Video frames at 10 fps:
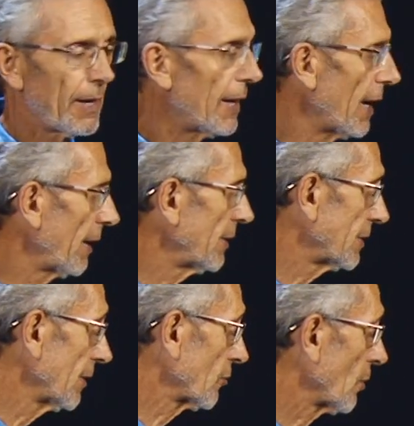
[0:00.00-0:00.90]
And in
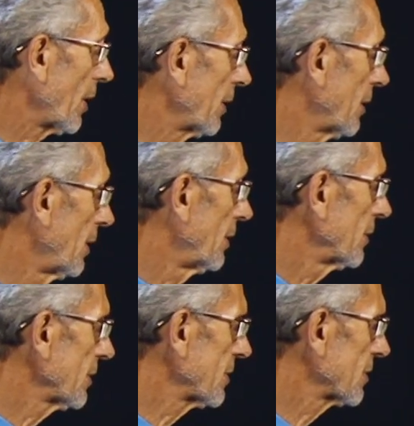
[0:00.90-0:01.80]
this one,
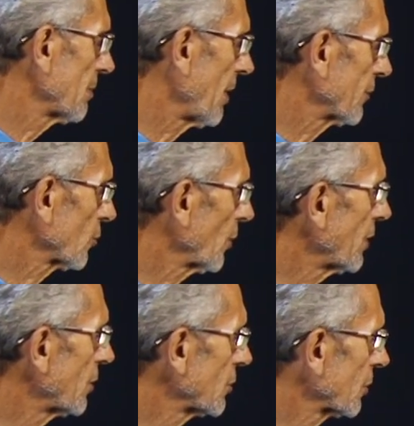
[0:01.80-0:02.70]
this is about 20 years